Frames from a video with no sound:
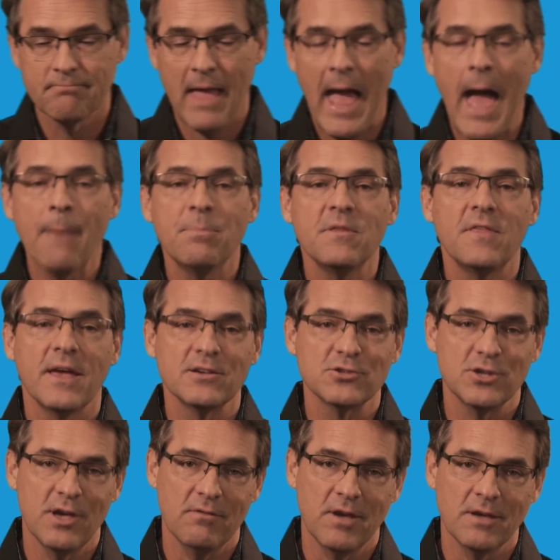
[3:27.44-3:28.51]
Happy
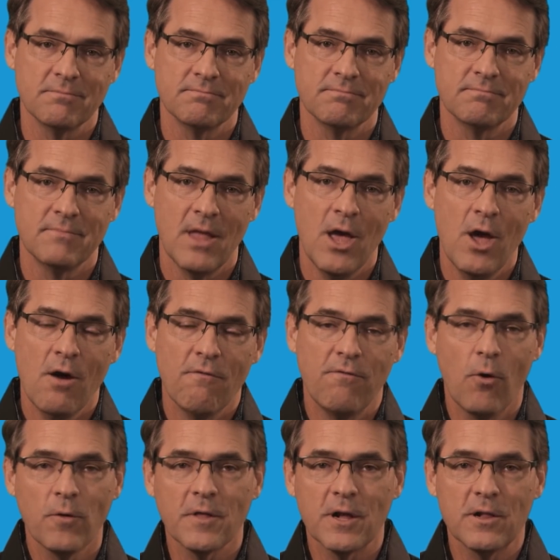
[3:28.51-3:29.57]
Thanksgiving.
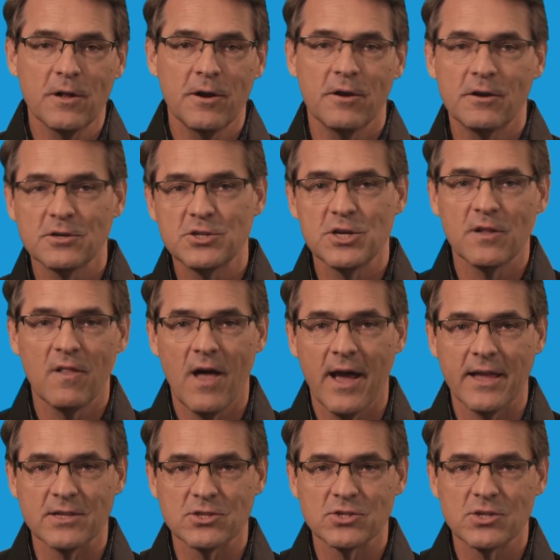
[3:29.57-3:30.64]
For the Clear Energy
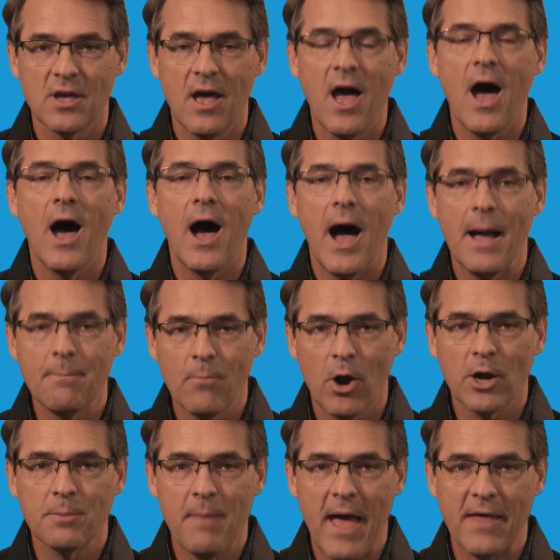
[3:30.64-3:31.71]
Alliance, I'm
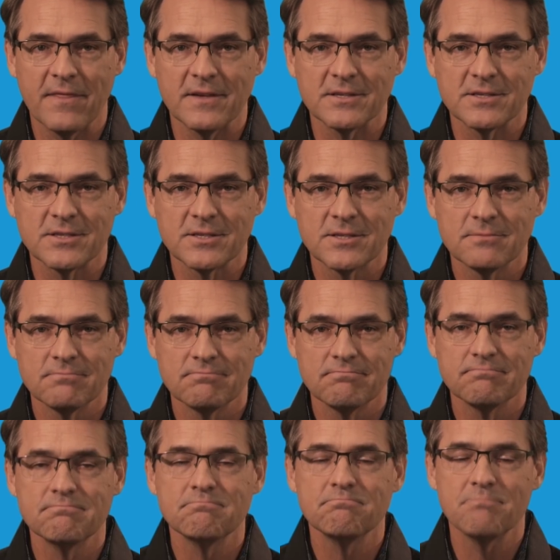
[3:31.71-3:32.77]
Mark Mathis.
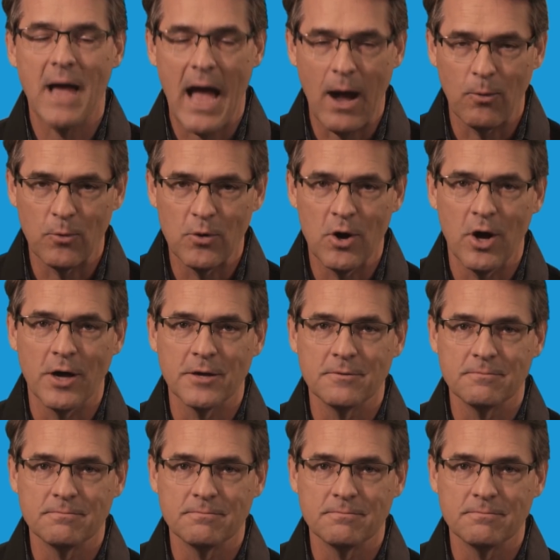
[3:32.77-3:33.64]
Power on.